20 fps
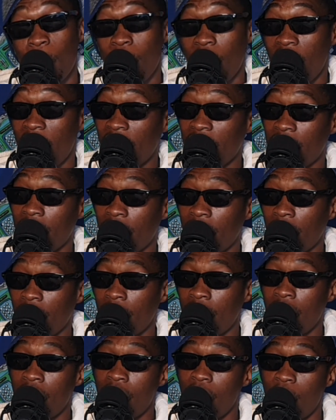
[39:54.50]
Right?
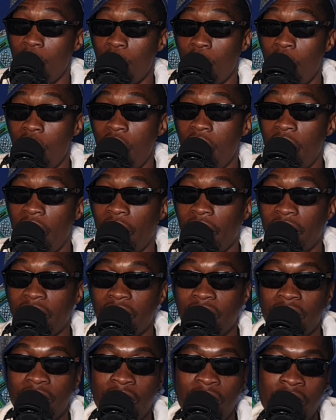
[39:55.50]

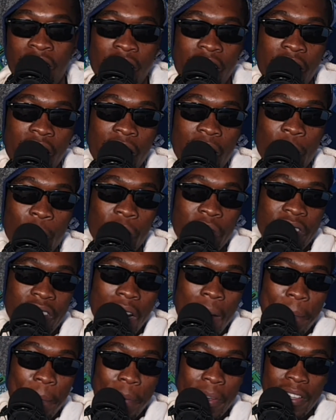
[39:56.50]
Right. And with
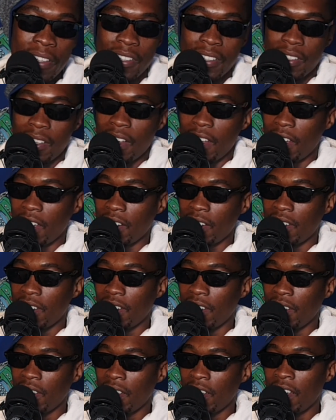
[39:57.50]
that being said,
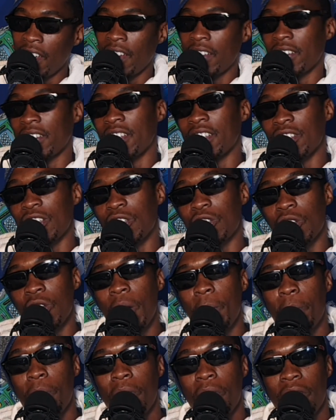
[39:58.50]
this is
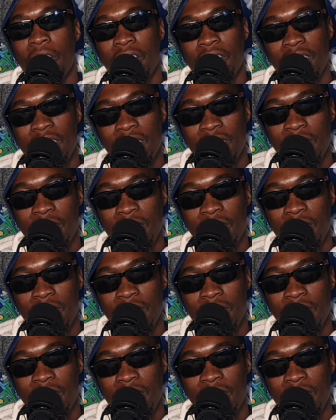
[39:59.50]
your boy,